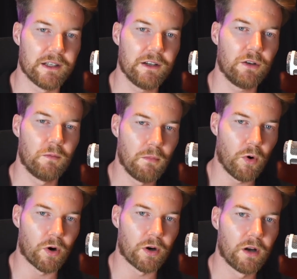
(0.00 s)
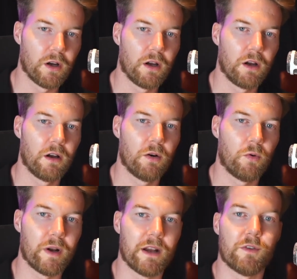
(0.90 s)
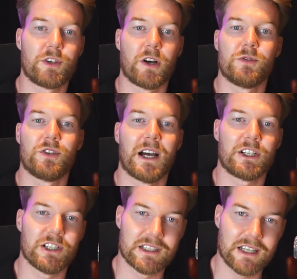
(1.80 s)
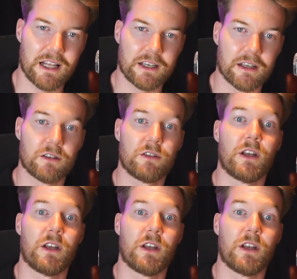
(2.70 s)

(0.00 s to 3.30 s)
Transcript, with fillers: little more whenever it comes to actually selling it.